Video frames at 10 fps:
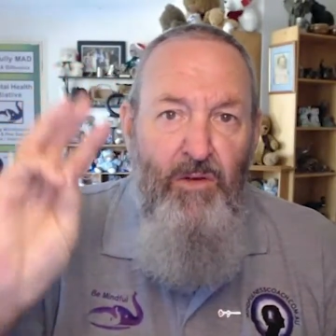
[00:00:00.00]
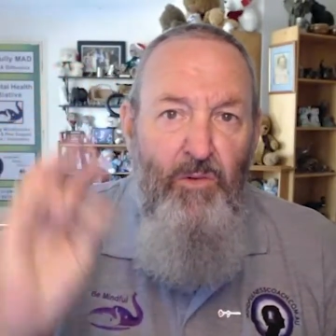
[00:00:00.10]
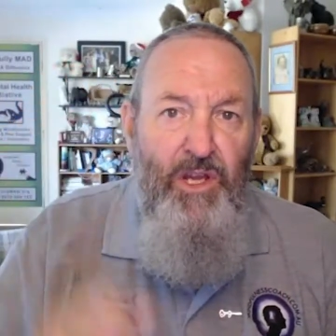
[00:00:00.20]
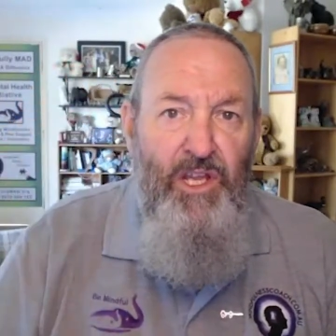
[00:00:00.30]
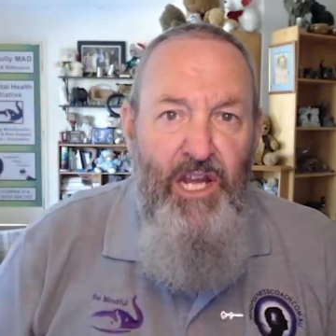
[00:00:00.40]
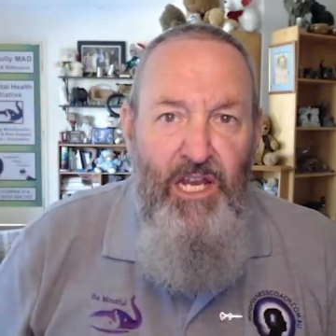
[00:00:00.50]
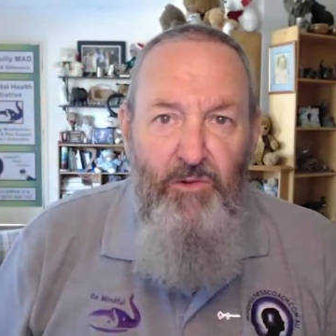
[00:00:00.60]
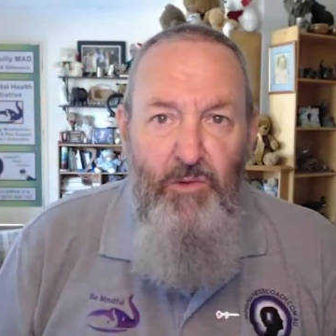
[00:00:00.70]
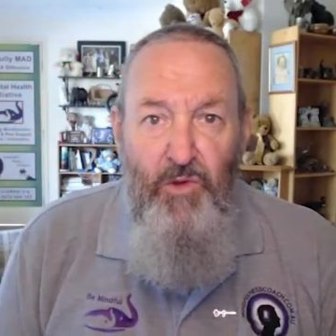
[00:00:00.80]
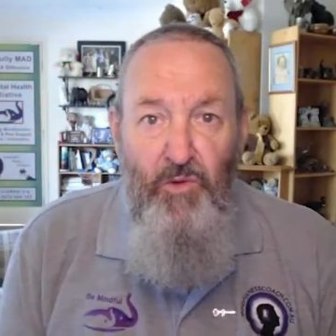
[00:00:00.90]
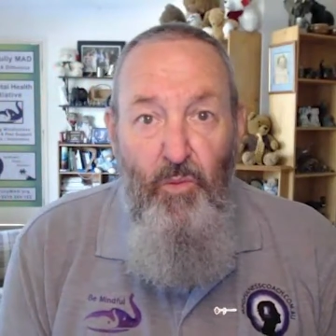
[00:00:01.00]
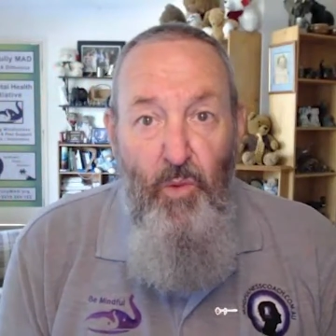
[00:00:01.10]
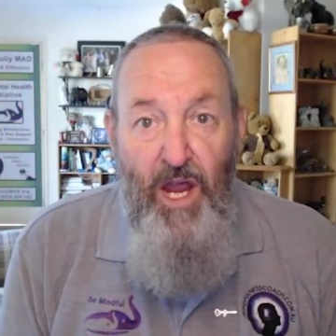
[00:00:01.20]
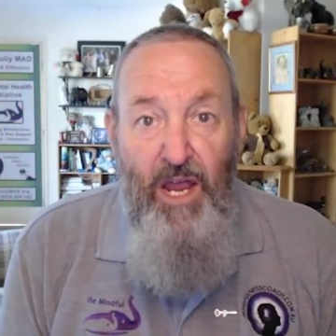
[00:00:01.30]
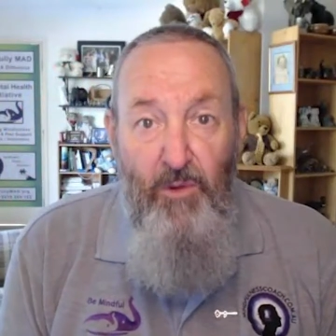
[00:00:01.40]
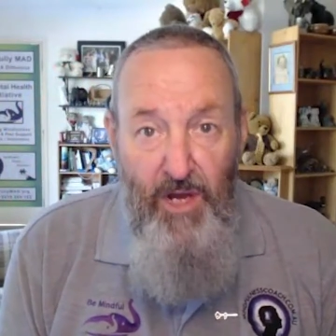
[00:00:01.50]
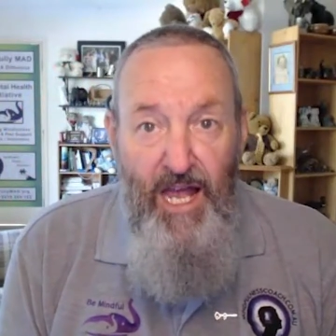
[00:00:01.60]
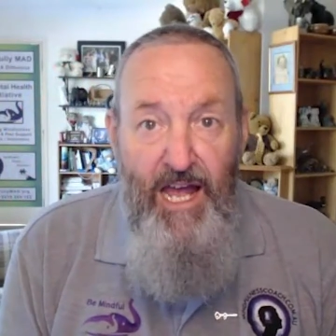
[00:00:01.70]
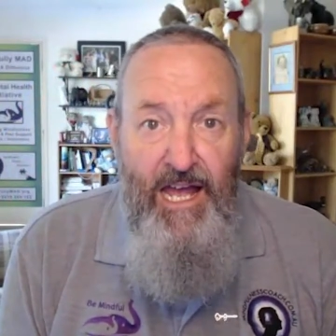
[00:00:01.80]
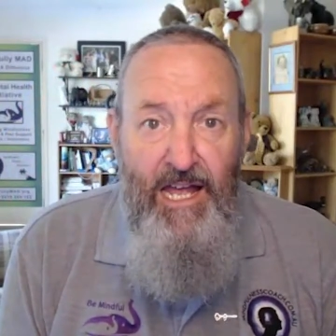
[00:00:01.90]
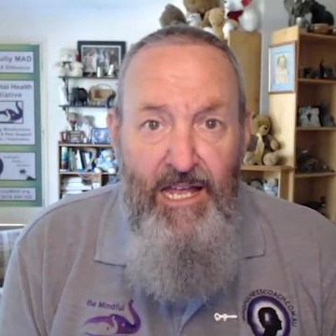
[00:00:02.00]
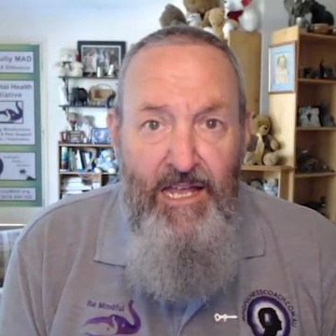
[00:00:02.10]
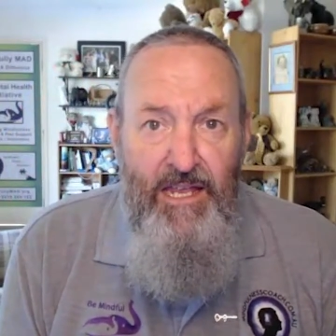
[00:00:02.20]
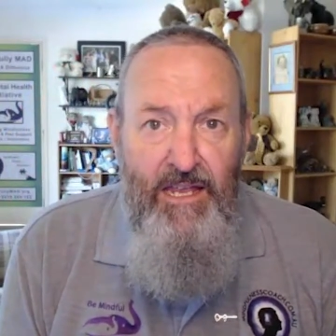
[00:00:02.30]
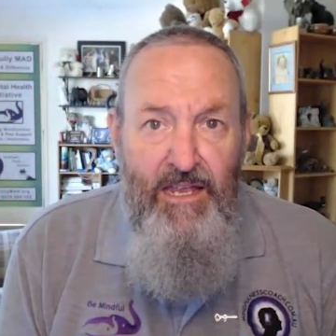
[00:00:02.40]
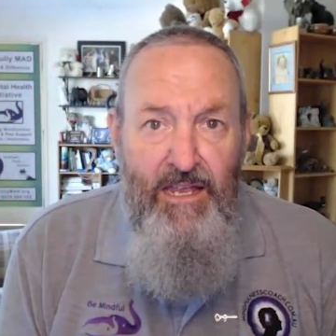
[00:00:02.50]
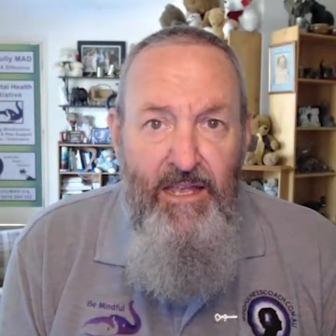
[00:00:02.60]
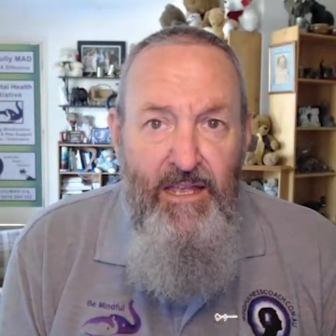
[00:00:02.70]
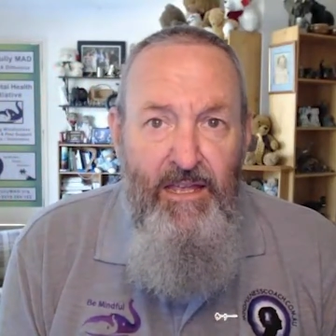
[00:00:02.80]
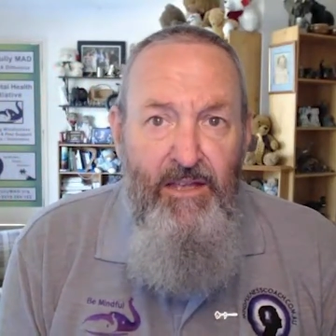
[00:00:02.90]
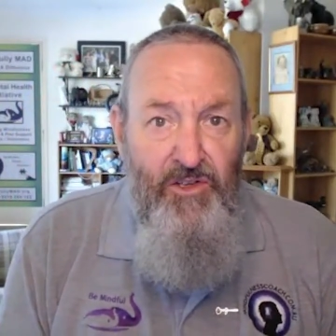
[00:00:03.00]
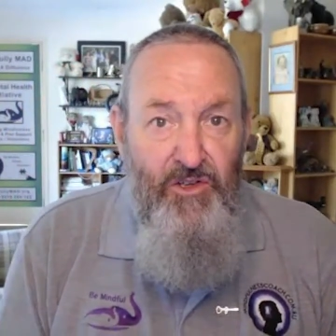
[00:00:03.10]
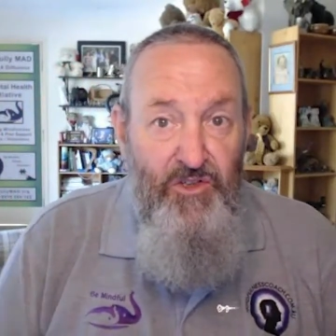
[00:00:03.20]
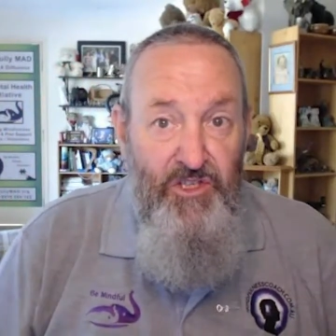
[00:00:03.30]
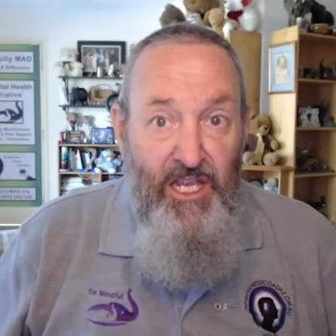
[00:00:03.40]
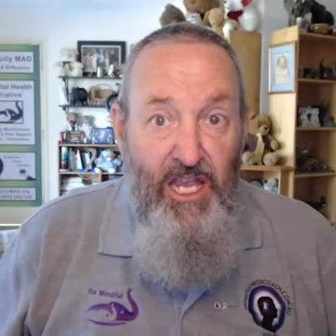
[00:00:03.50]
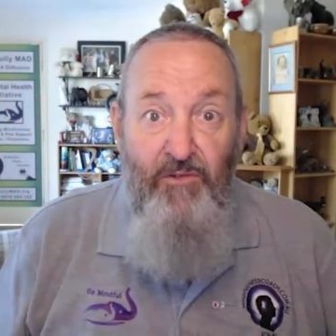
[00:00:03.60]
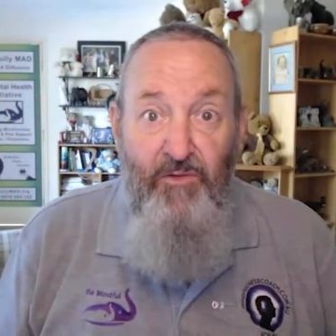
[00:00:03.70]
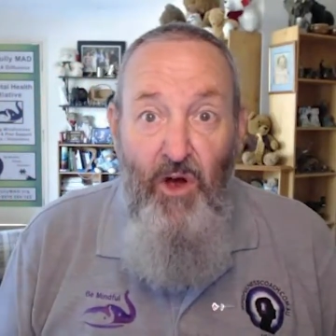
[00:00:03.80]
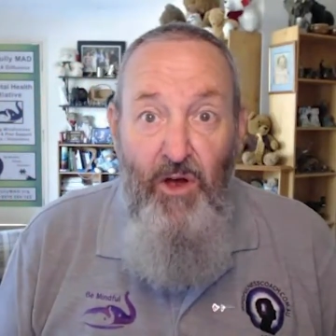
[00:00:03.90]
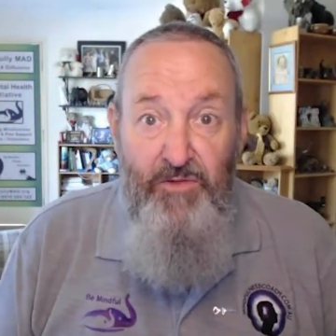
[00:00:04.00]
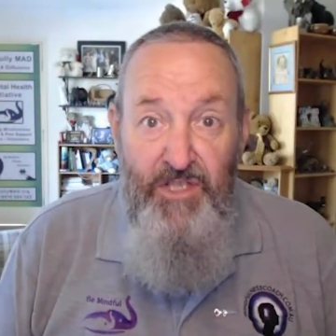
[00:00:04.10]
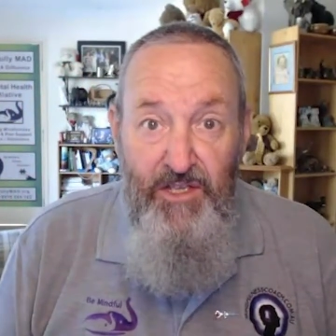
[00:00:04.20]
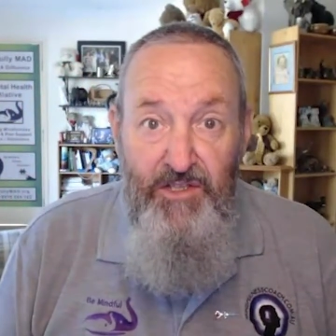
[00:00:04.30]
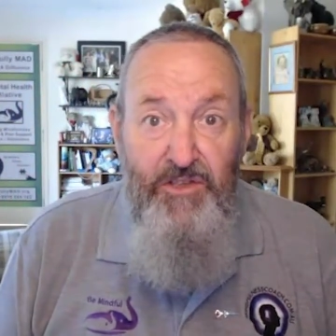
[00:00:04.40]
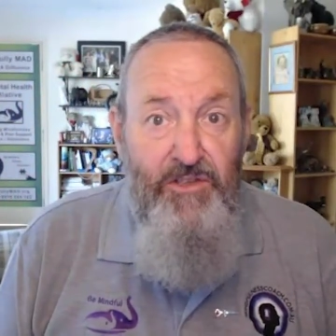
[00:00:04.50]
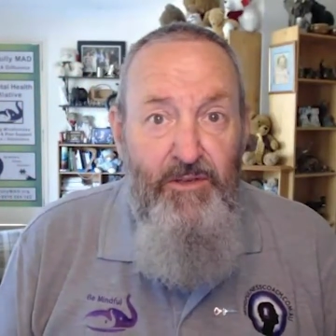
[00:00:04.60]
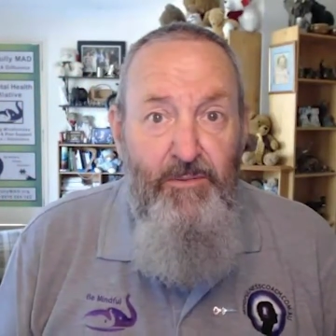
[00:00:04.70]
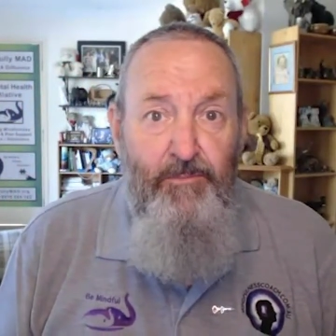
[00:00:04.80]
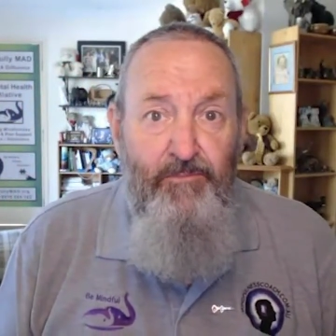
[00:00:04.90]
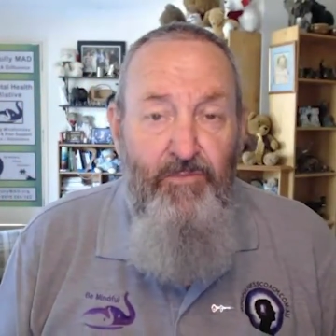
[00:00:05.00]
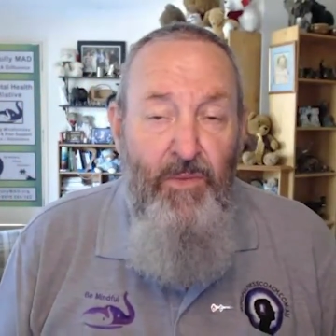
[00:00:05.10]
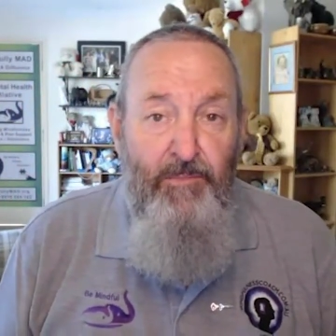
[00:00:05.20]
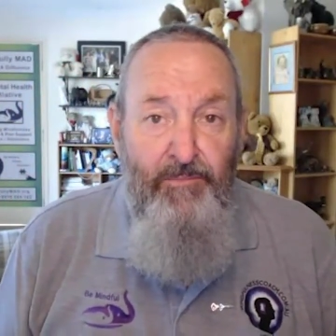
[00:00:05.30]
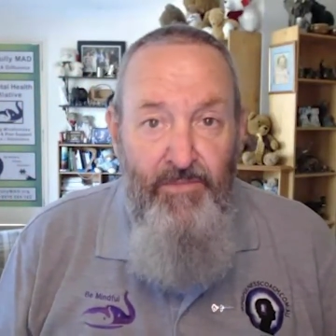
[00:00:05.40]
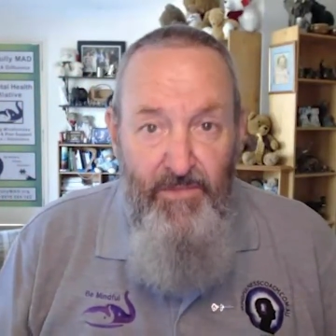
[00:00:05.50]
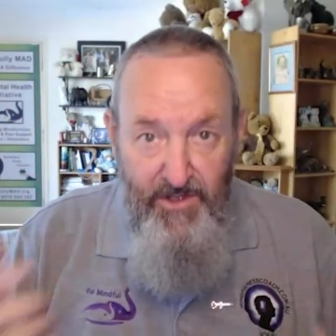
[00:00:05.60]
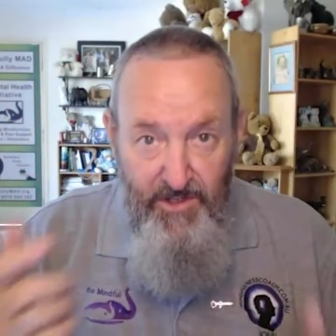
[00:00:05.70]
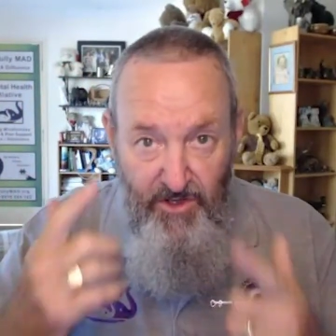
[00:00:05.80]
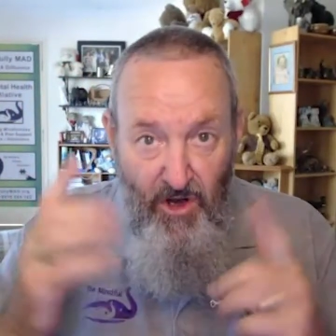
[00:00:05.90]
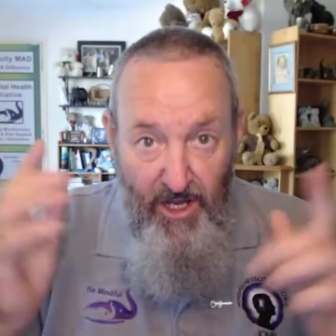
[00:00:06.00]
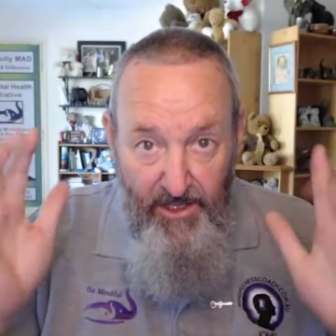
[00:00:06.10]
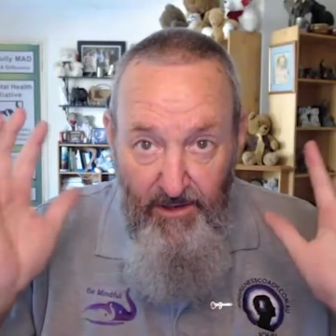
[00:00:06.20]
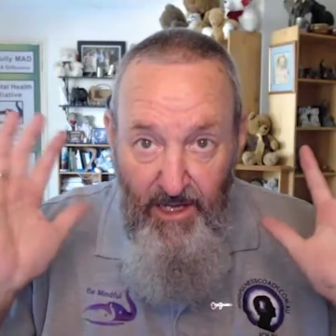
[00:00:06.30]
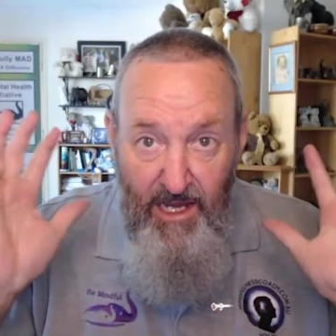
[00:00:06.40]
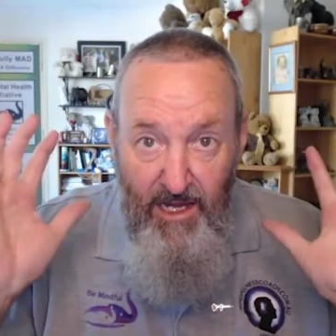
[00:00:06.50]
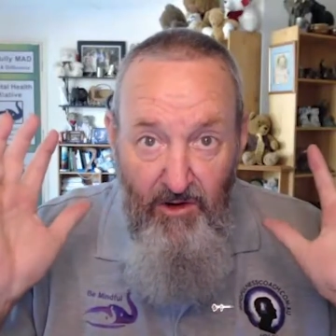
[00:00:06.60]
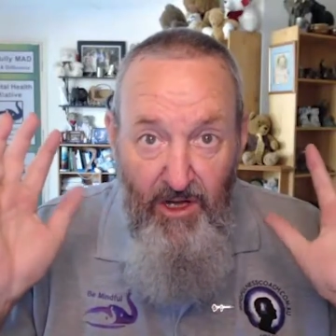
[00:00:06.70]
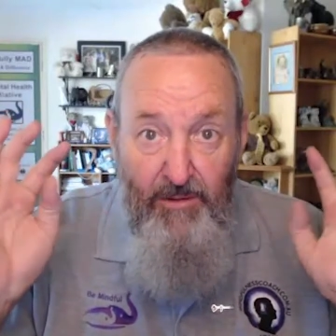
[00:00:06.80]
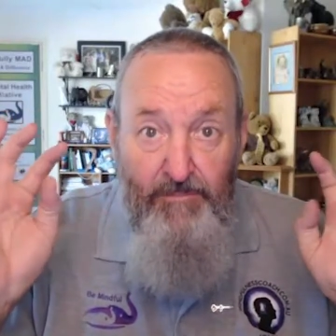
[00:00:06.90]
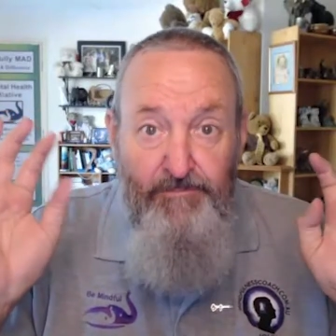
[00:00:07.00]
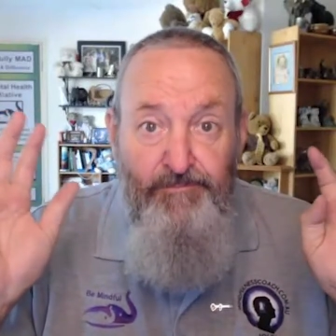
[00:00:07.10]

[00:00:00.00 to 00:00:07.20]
We connect with where we are, using our five senses: sight and hearing,